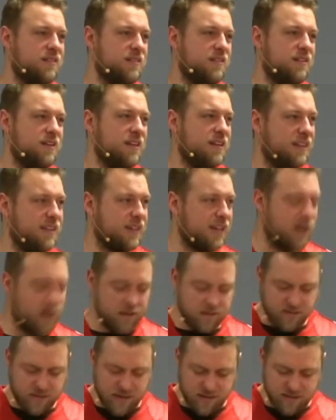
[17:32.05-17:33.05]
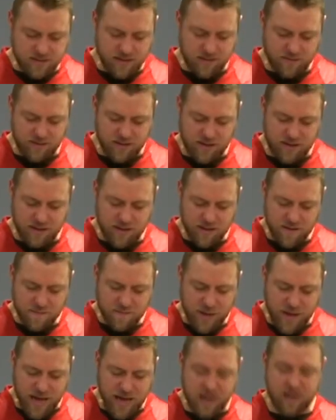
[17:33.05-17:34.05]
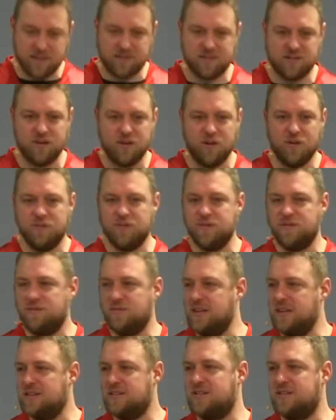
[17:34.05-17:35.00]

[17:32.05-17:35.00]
In the context of the Passover feast.